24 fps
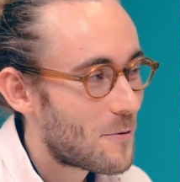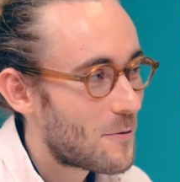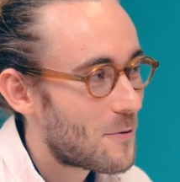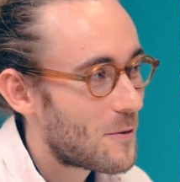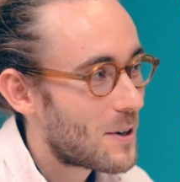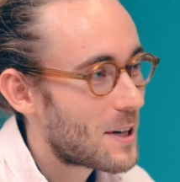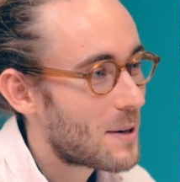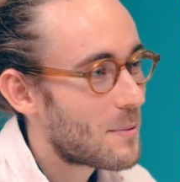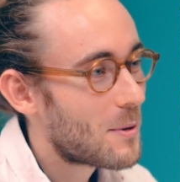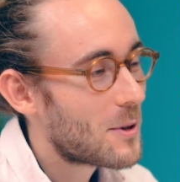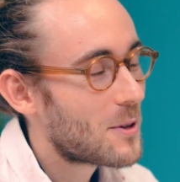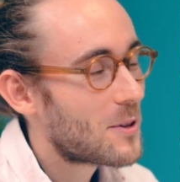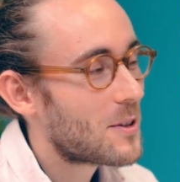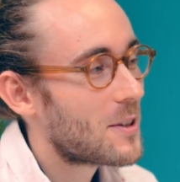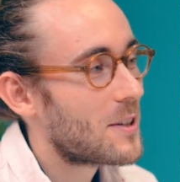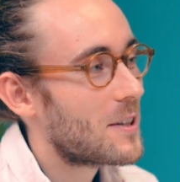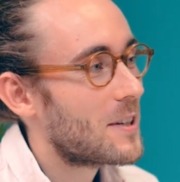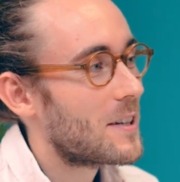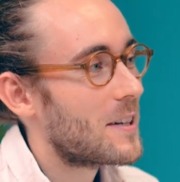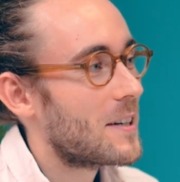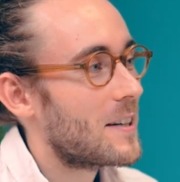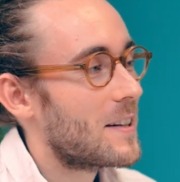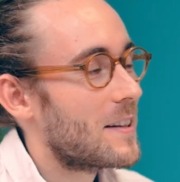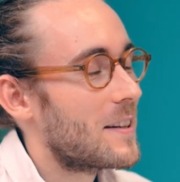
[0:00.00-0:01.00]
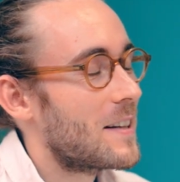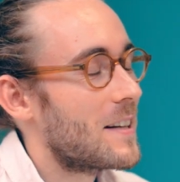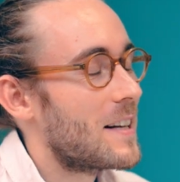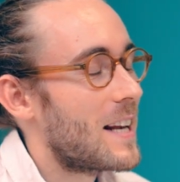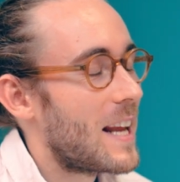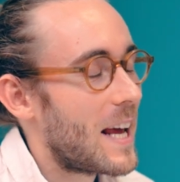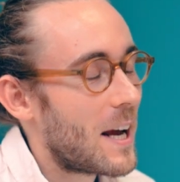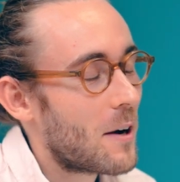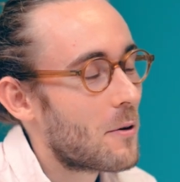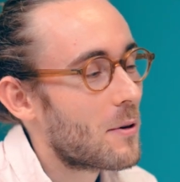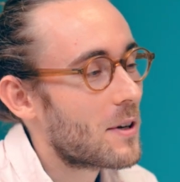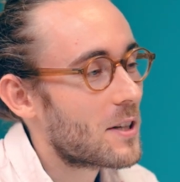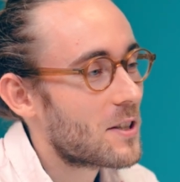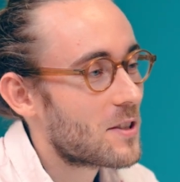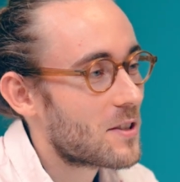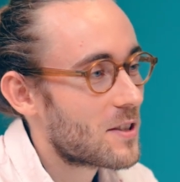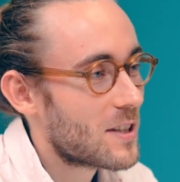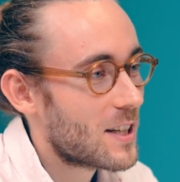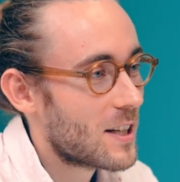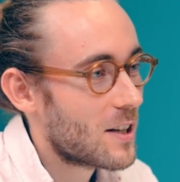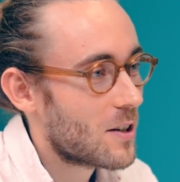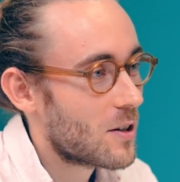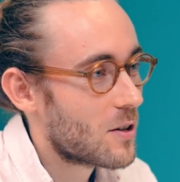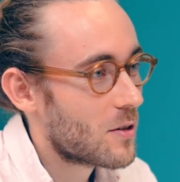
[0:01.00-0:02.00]
What about the language
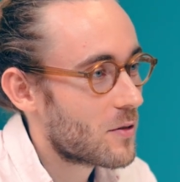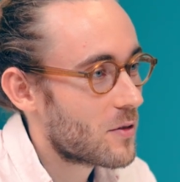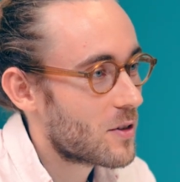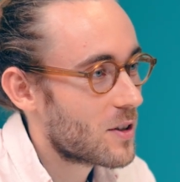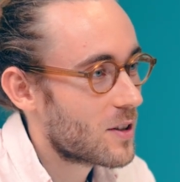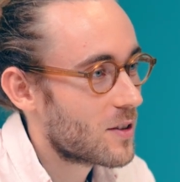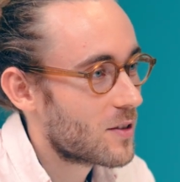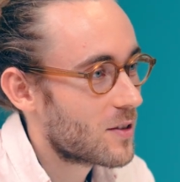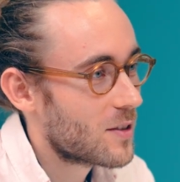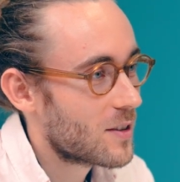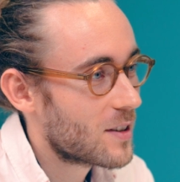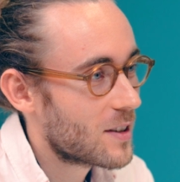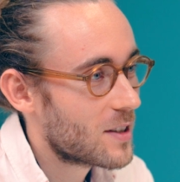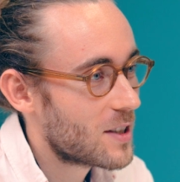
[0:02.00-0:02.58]
in all of this?